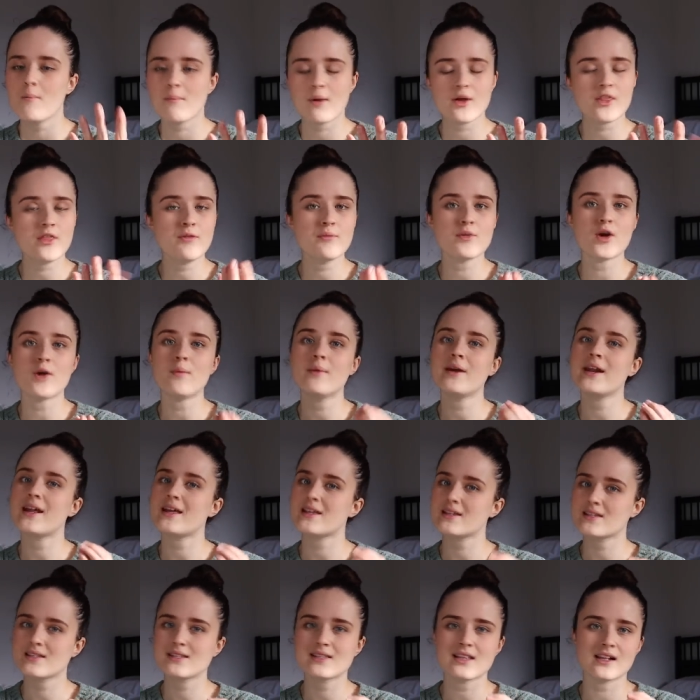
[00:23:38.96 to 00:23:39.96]
But at the moment
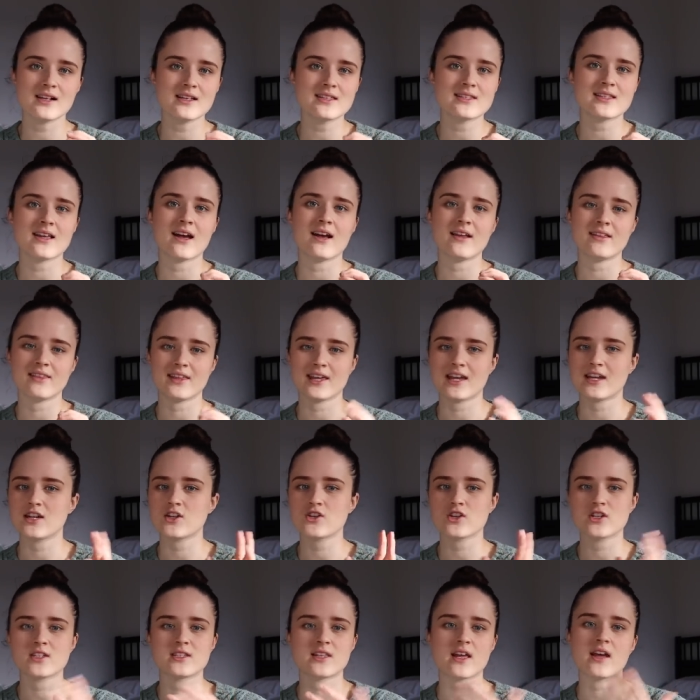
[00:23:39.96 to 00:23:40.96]
it's still certainly
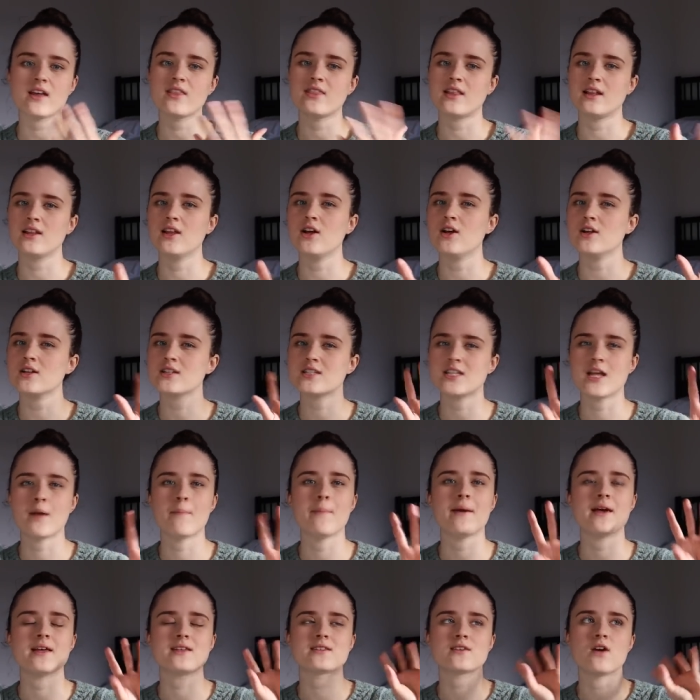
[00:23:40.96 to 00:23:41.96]
interesting, the little
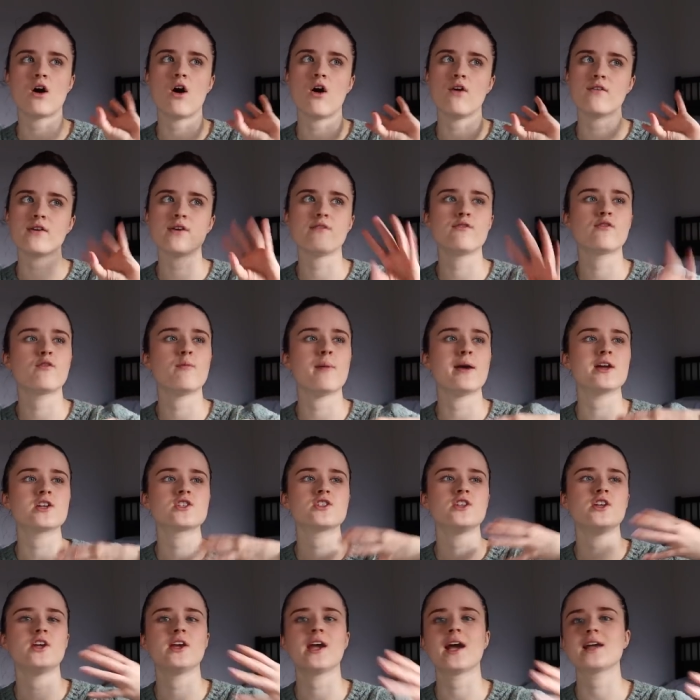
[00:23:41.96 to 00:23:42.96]
snippets of
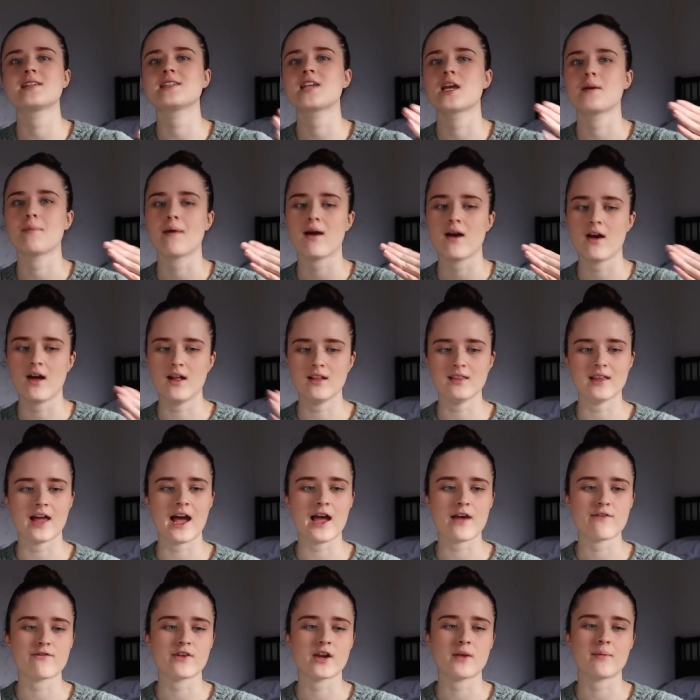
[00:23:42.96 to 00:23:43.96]
information that you're getting about her
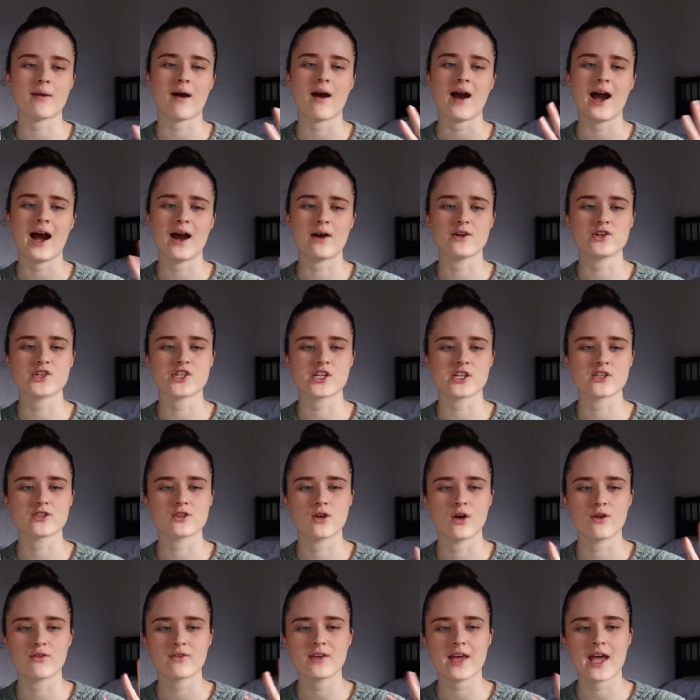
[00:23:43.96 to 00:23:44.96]
life and about how she
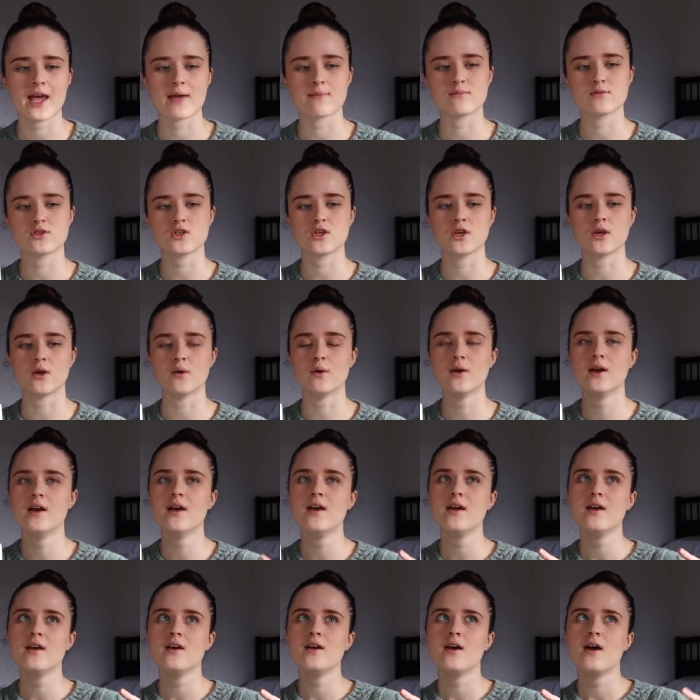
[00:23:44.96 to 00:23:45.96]
sort of came to
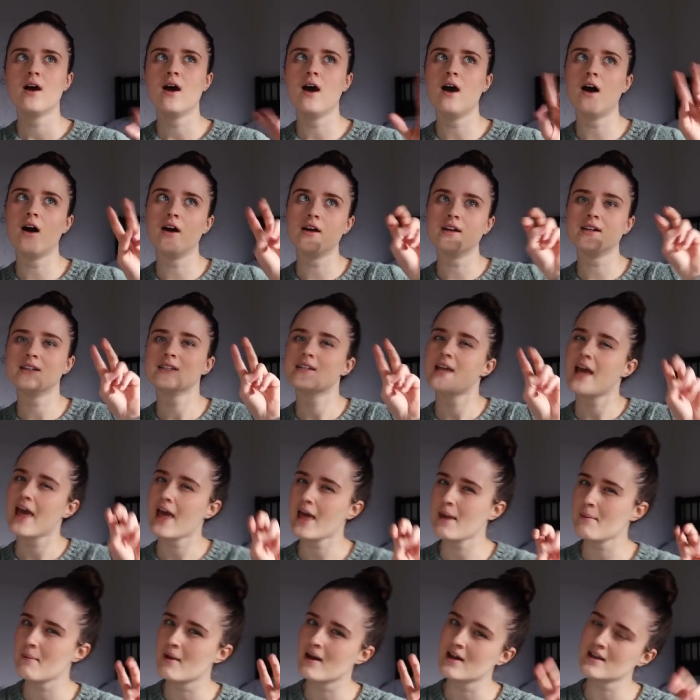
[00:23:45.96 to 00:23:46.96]

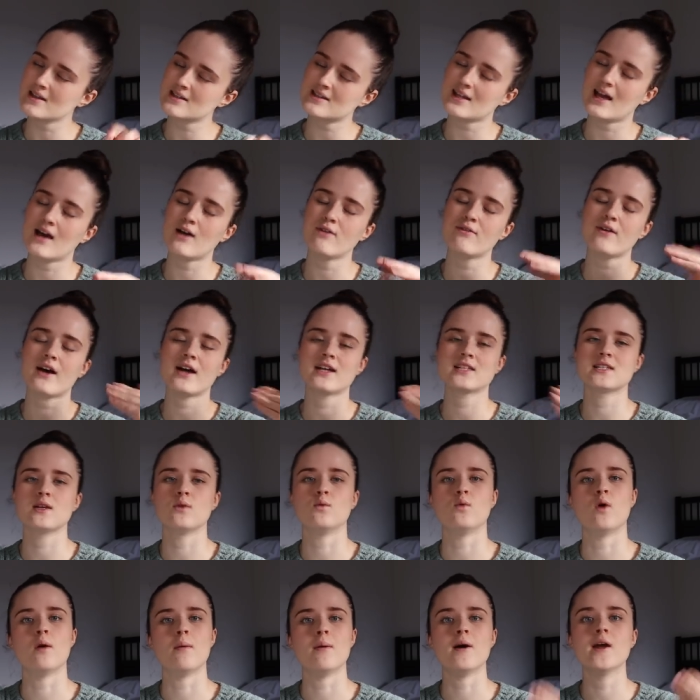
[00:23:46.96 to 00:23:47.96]
untame herself as a
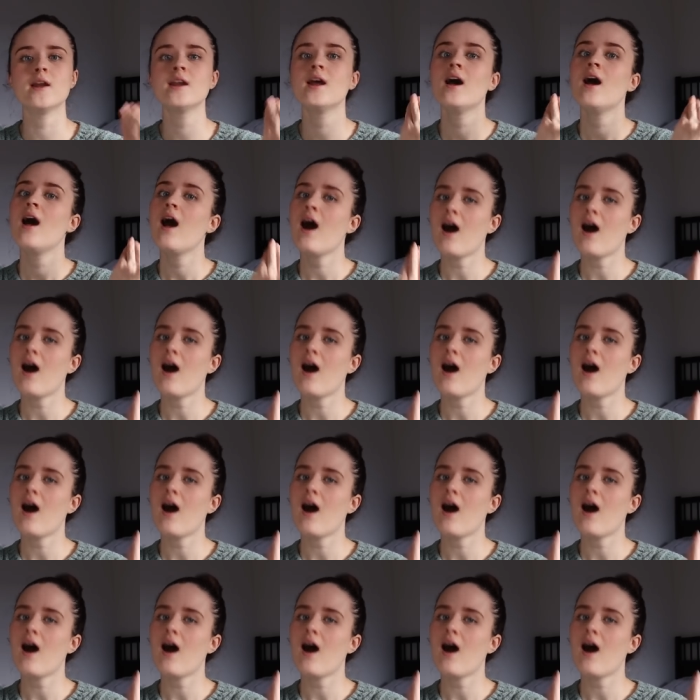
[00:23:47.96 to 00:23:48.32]
woman